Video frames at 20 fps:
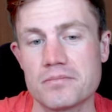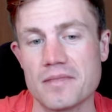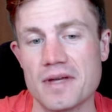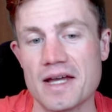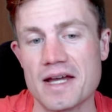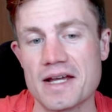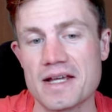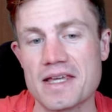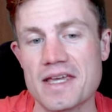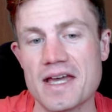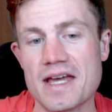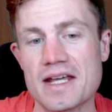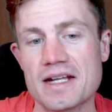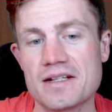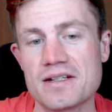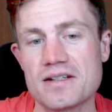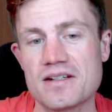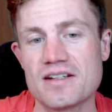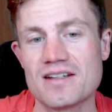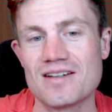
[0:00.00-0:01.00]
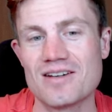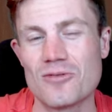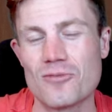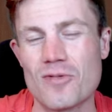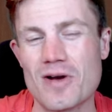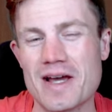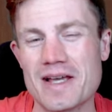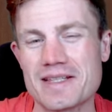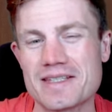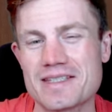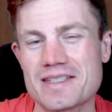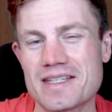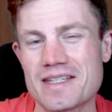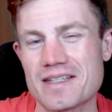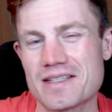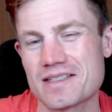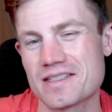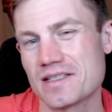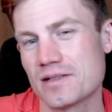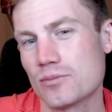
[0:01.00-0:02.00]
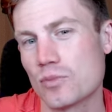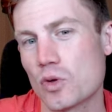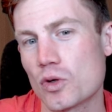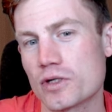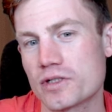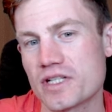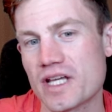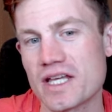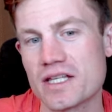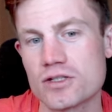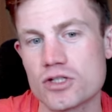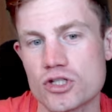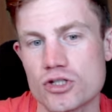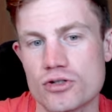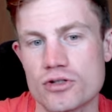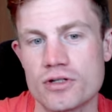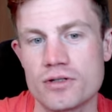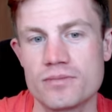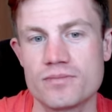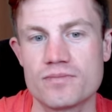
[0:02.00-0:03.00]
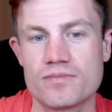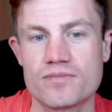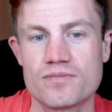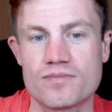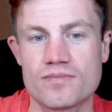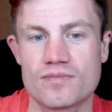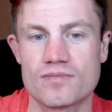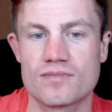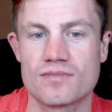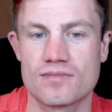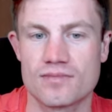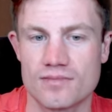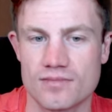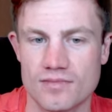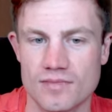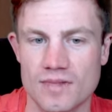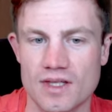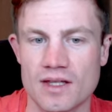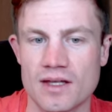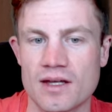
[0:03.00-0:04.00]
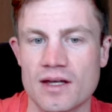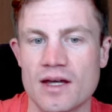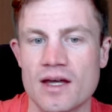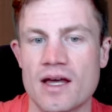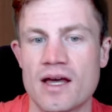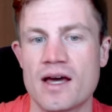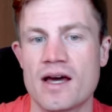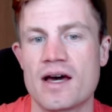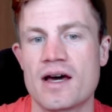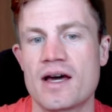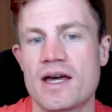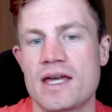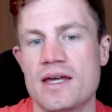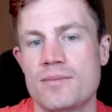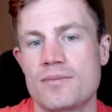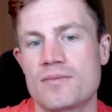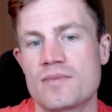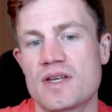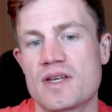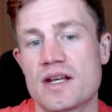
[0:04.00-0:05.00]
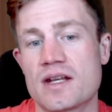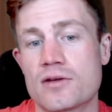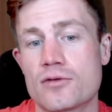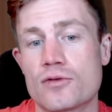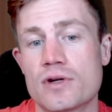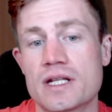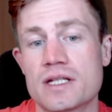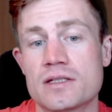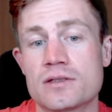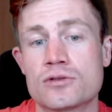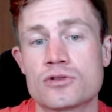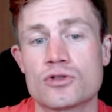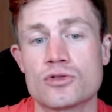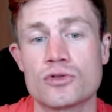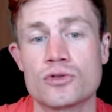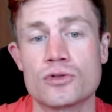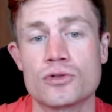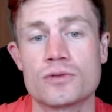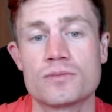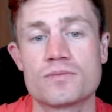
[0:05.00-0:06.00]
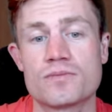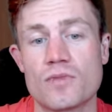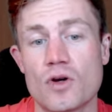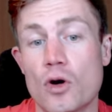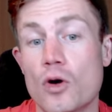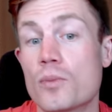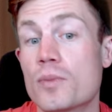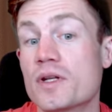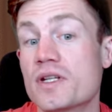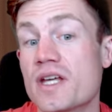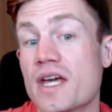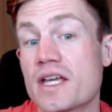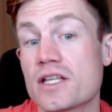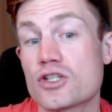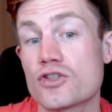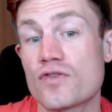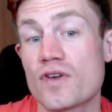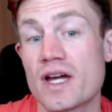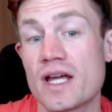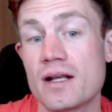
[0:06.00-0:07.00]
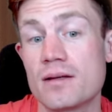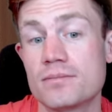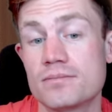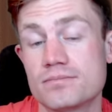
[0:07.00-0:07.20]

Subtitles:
Again, white's king is in more danger. I'm getting ready to open the h file,